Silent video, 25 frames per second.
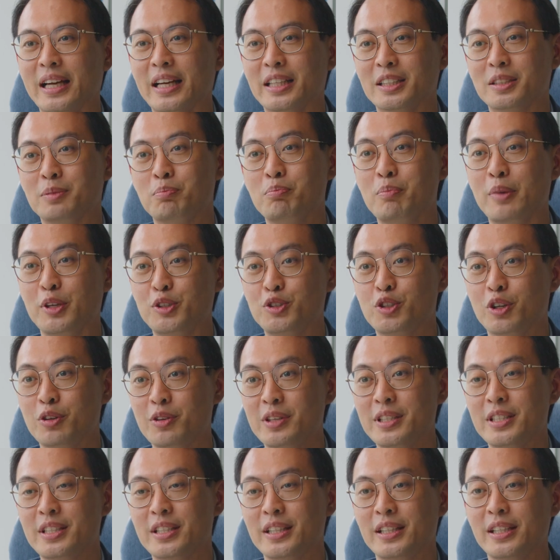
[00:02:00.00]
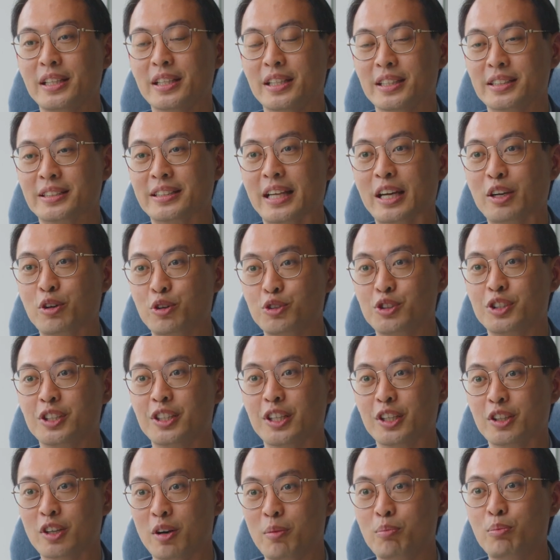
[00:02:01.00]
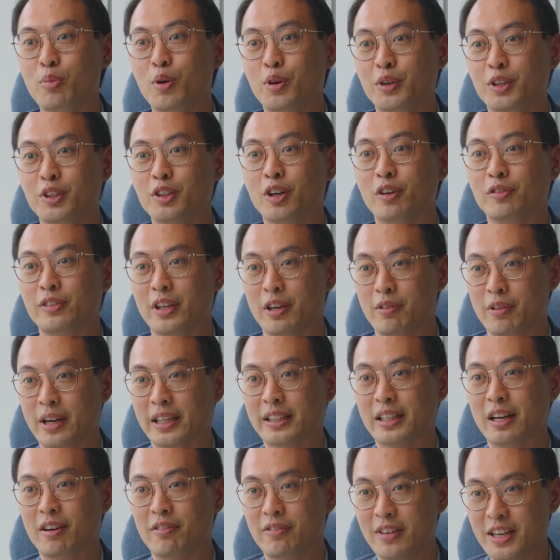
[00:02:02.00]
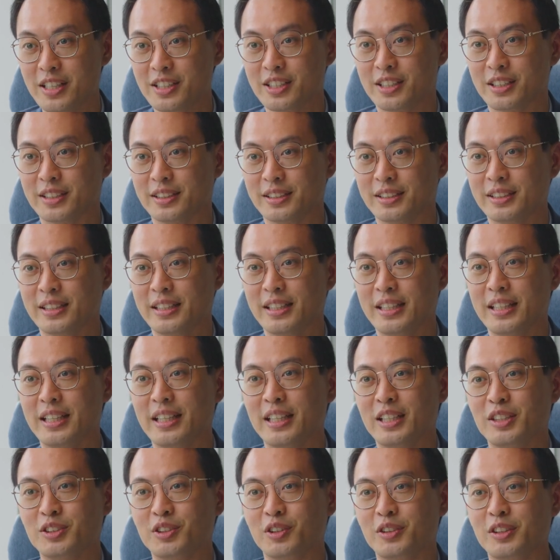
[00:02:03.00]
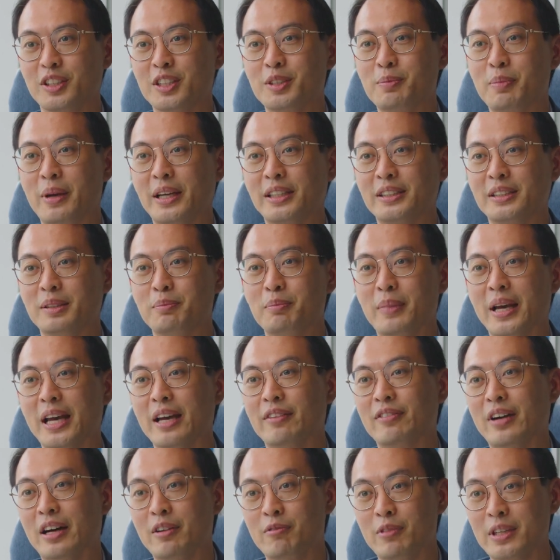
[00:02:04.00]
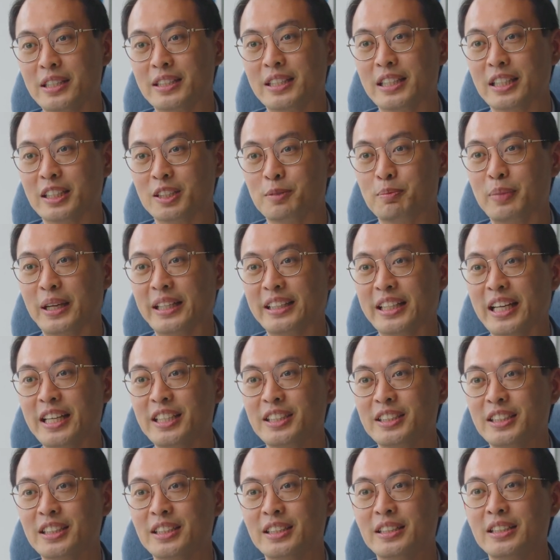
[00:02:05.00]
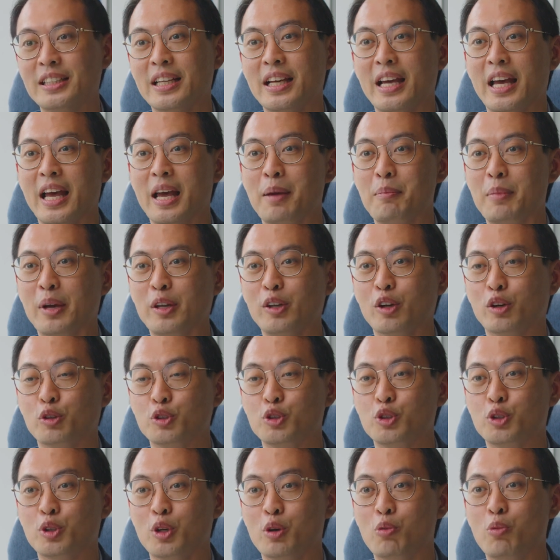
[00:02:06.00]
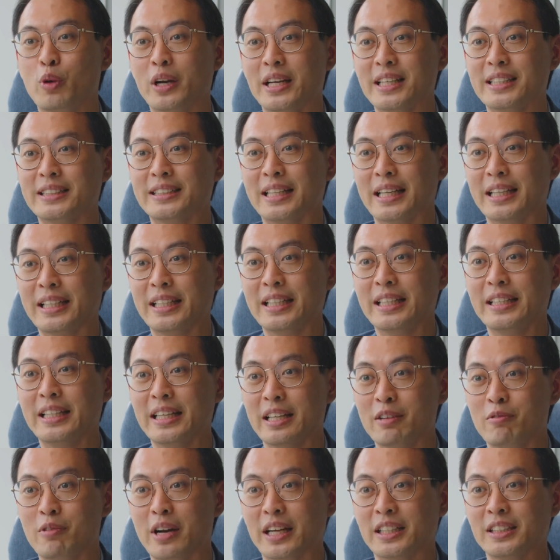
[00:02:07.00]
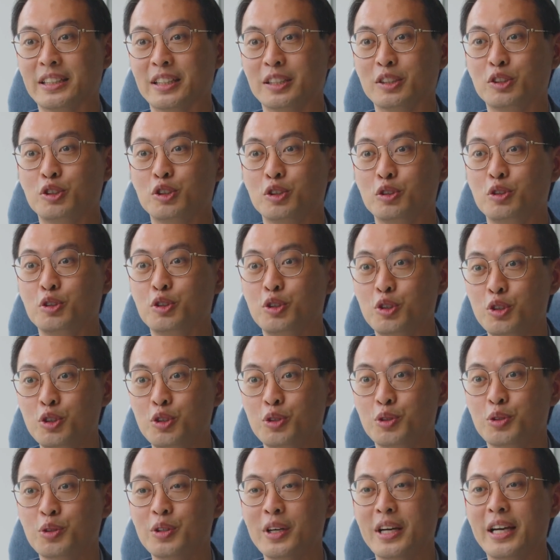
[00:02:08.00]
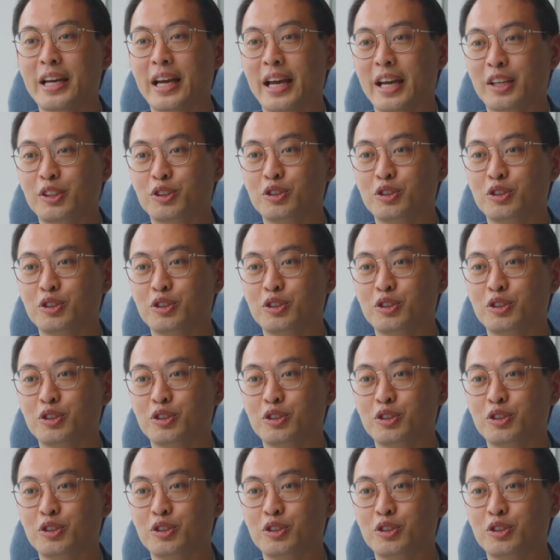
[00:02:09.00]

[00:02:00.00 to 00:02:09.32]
has majority a psychogenic component of the erectile function. So this patient may have unrealistic expectation and may not sure what exactly the erection should do and